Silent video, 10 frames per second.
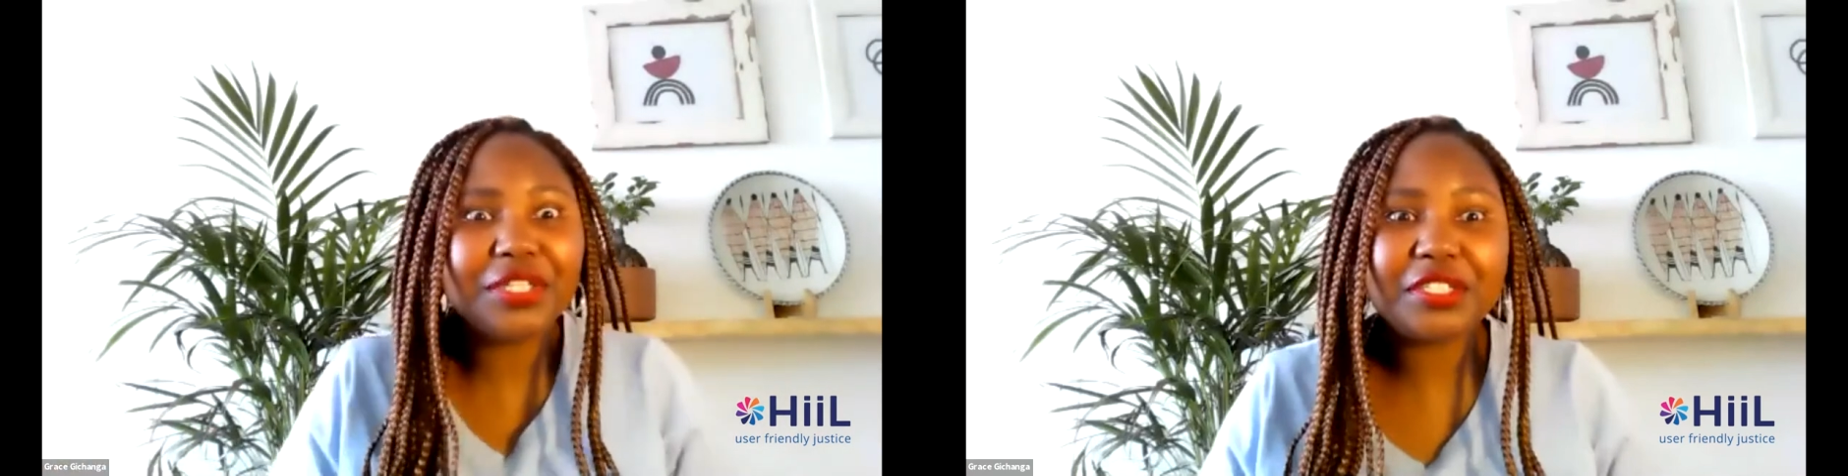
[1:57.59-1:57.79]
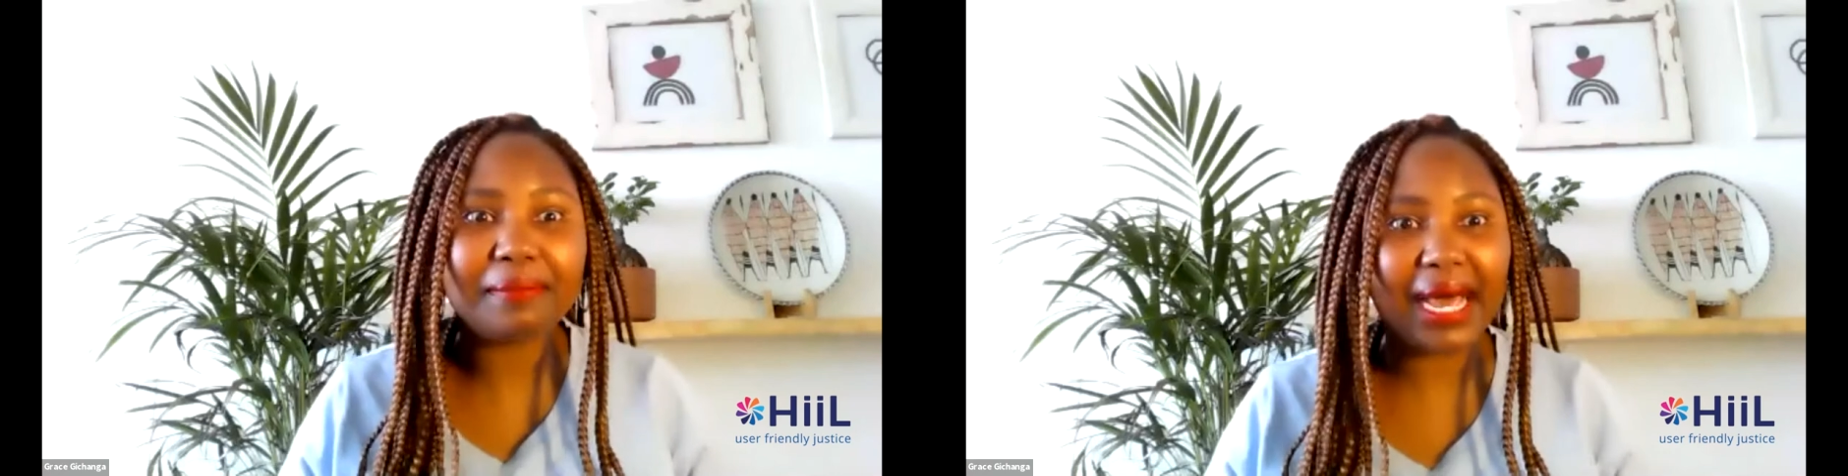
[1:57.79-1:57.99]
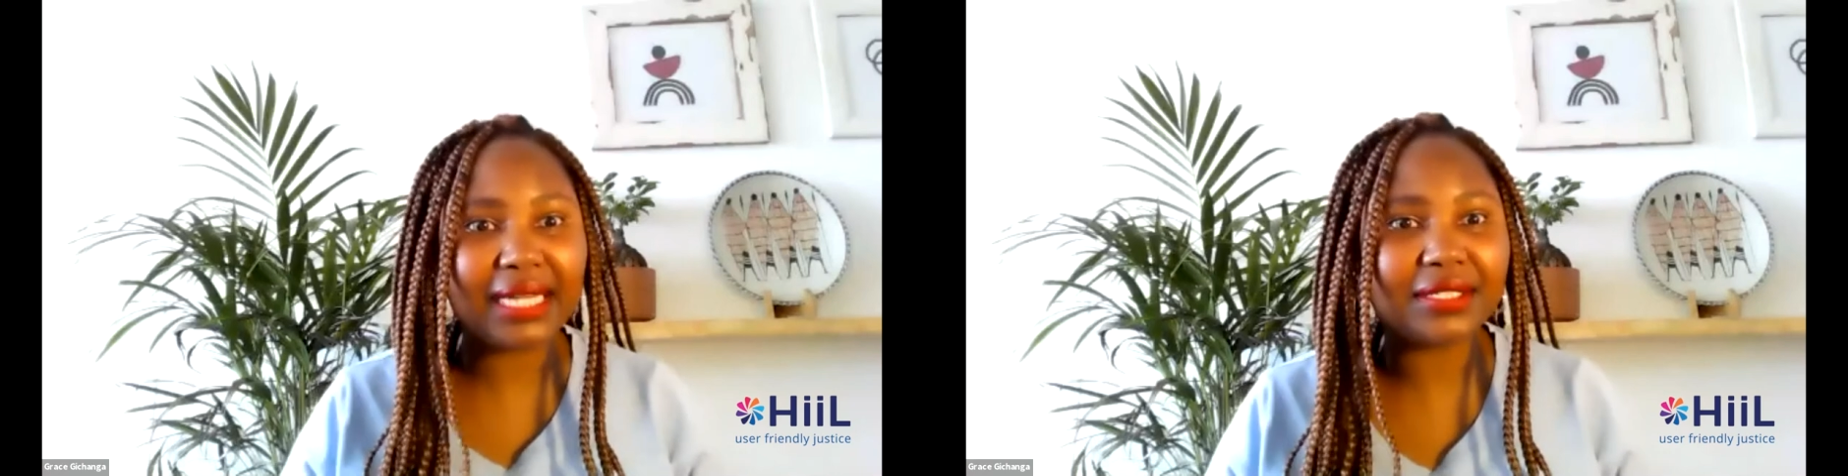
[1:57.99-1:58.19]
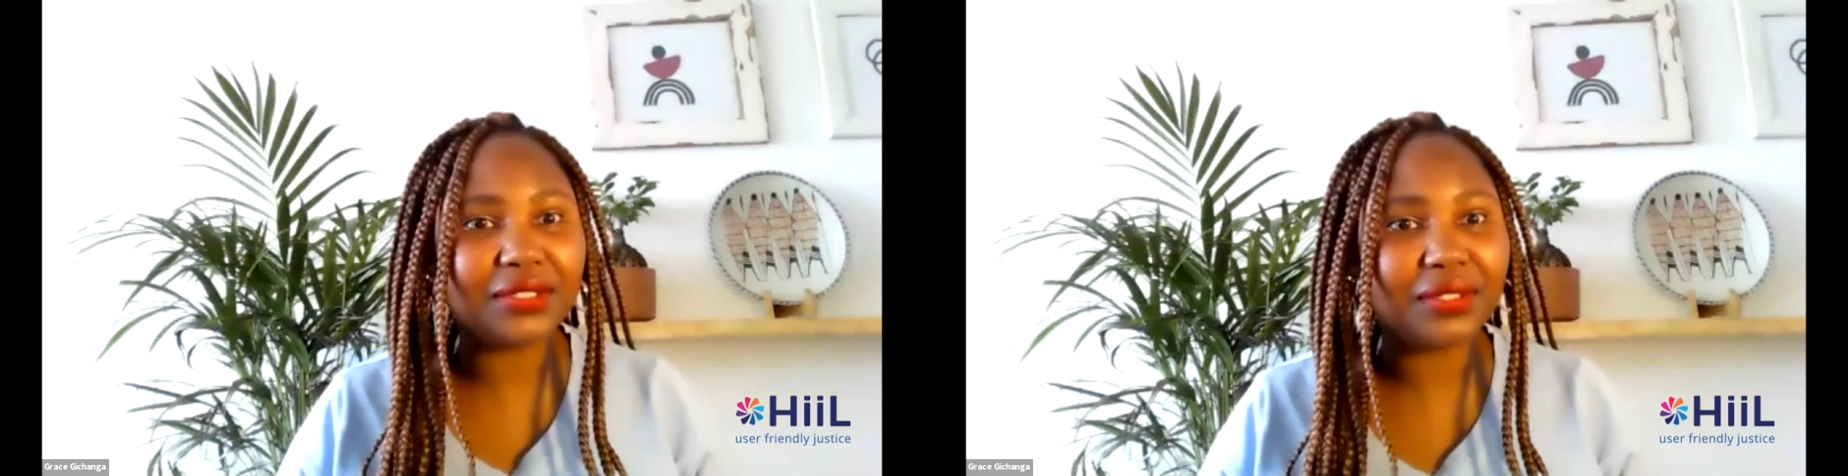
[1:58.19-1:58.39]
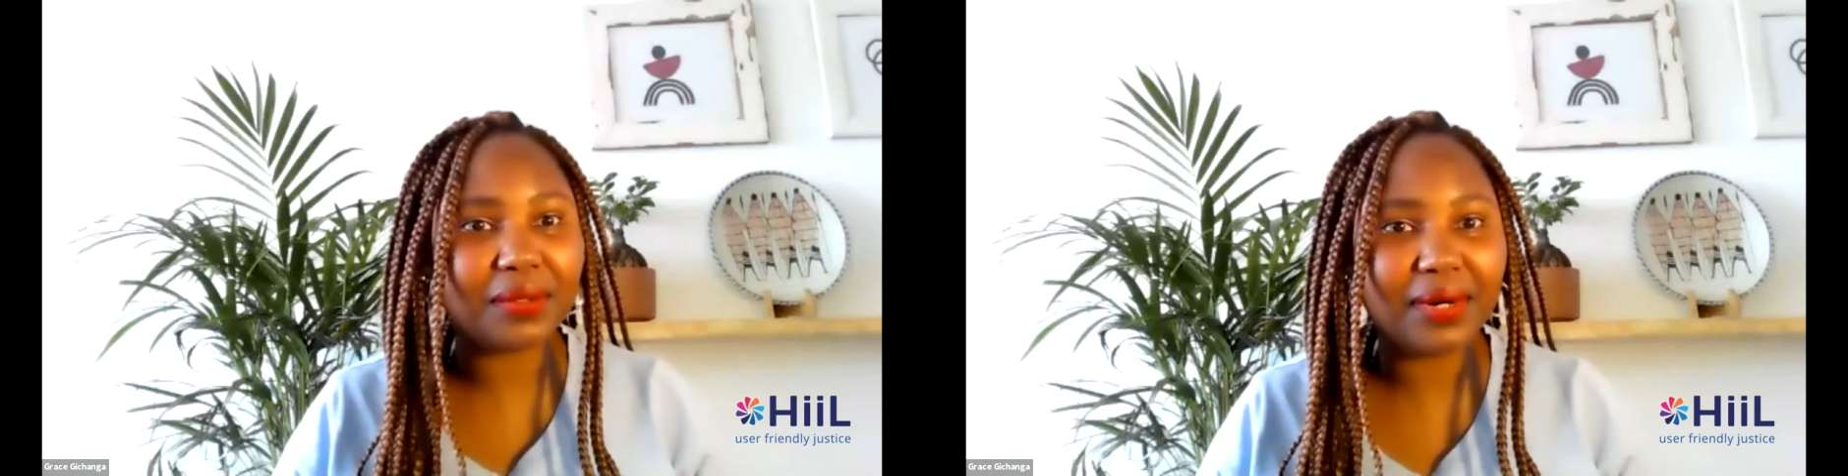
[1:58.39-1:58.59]
we should matter
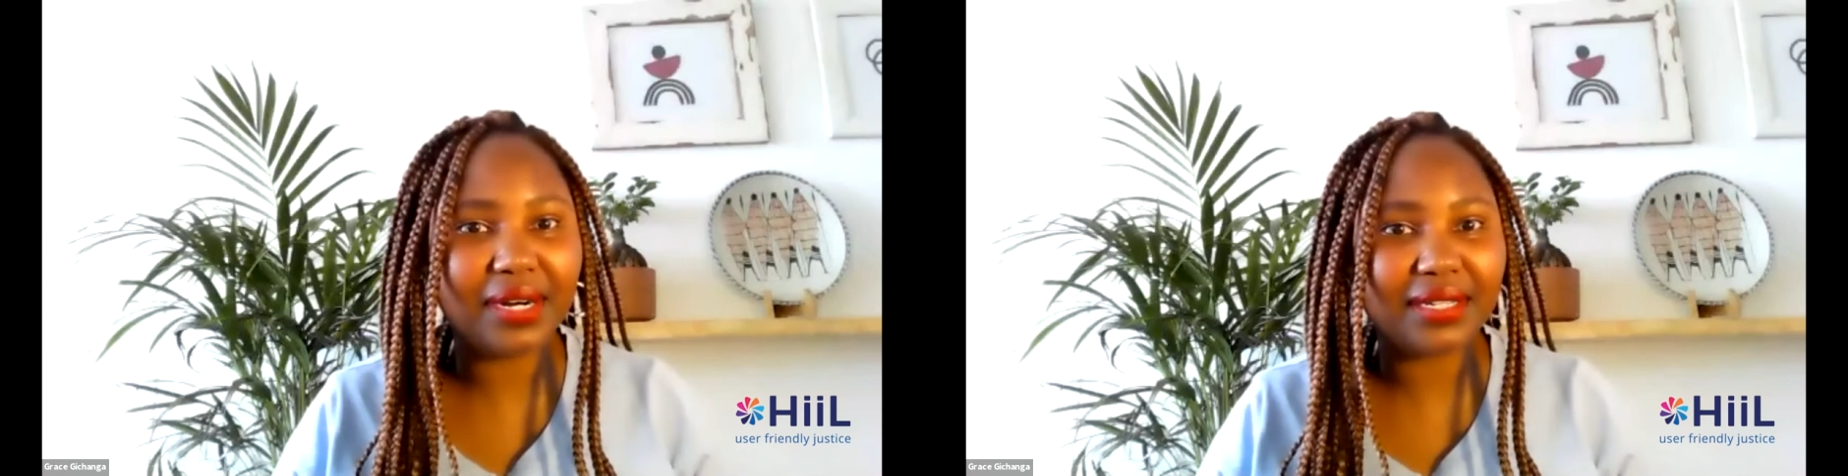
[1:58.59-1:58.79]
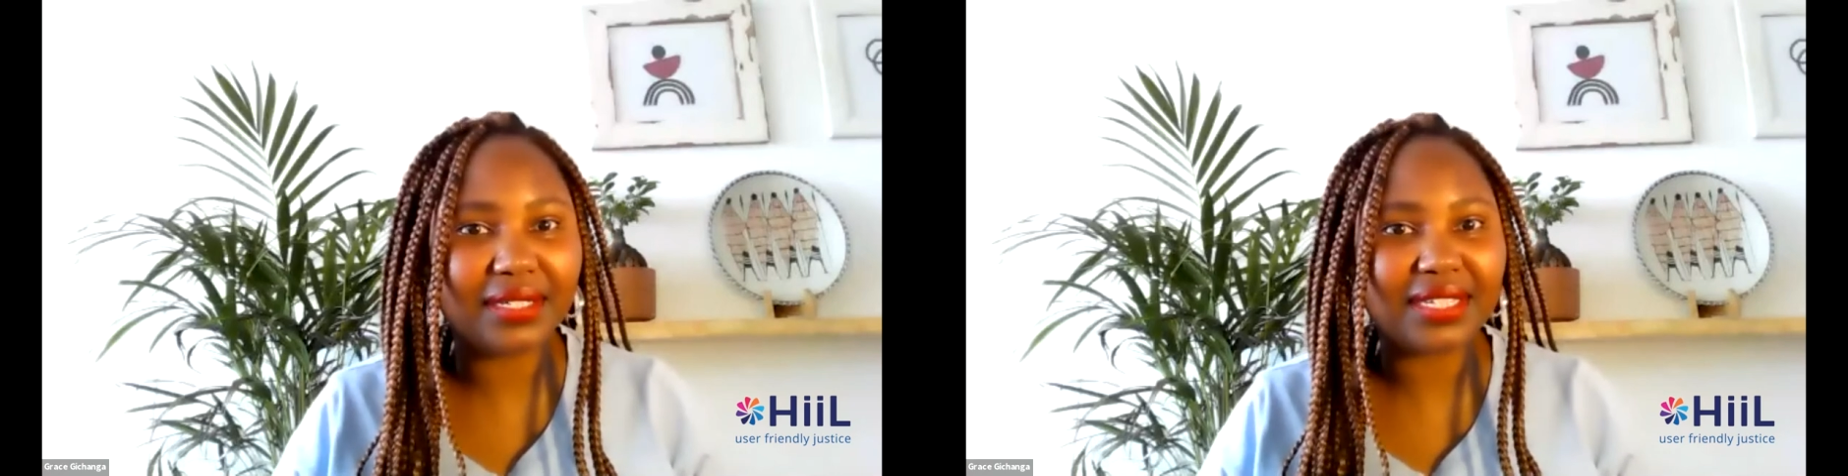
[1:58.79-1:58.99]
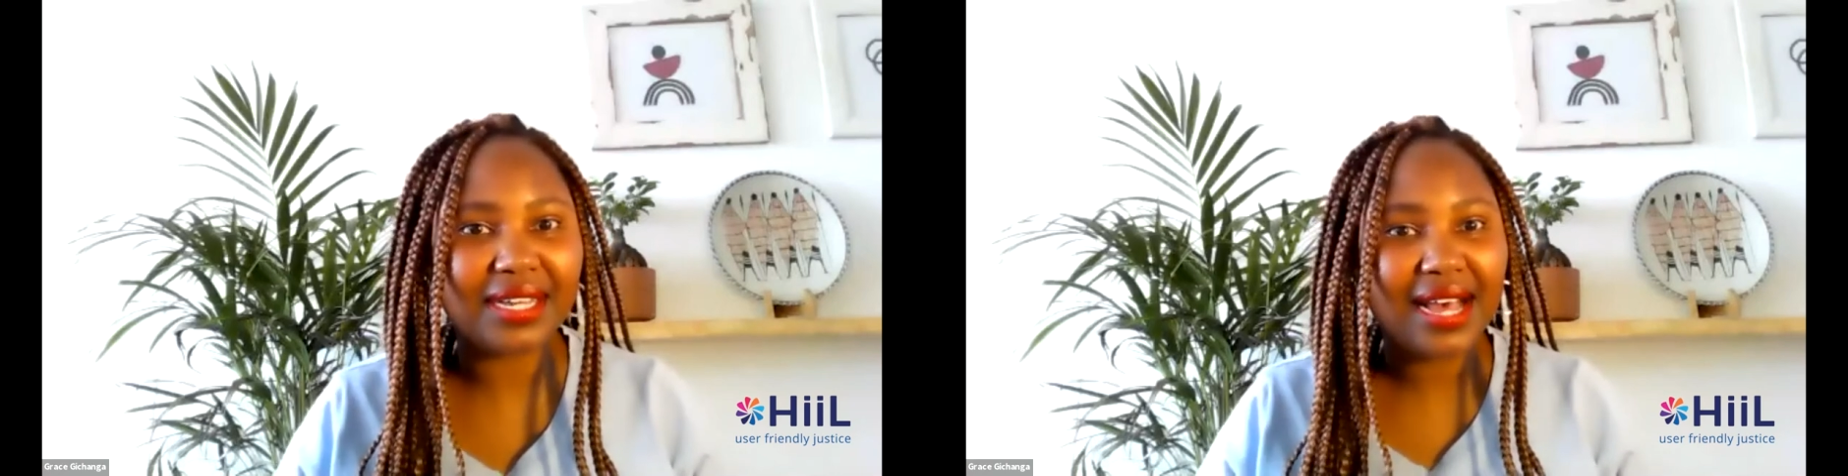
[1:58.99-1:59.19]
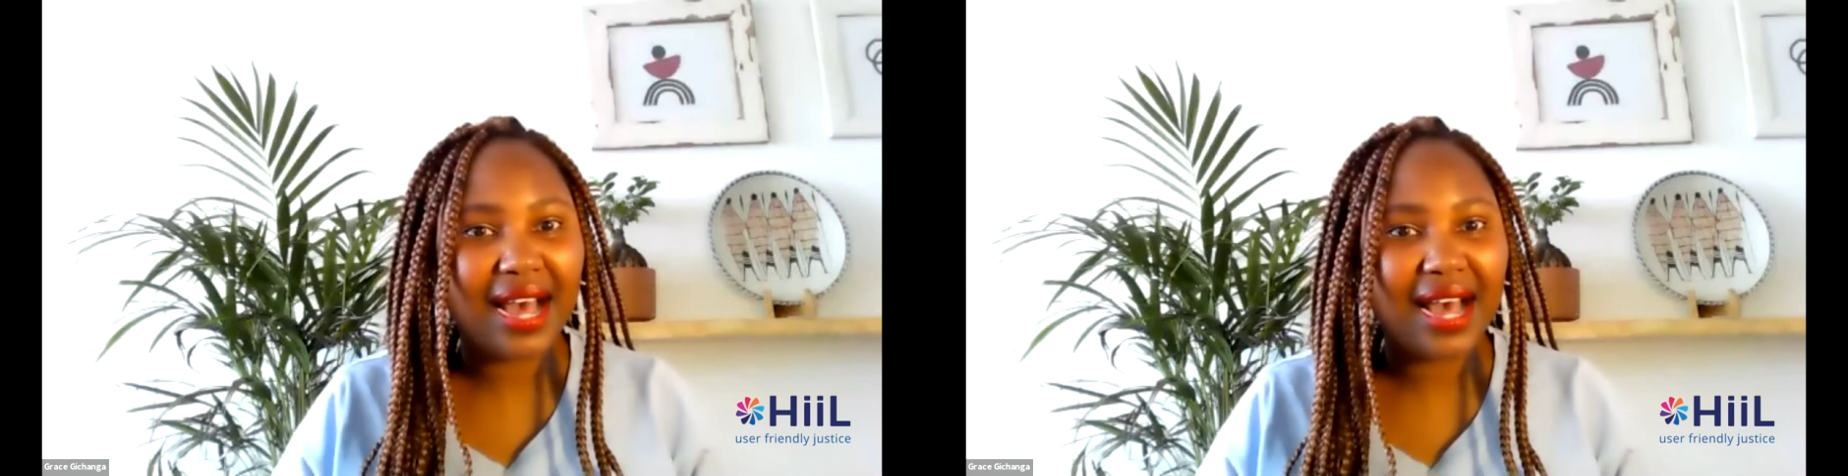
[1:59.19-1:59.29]
to the world.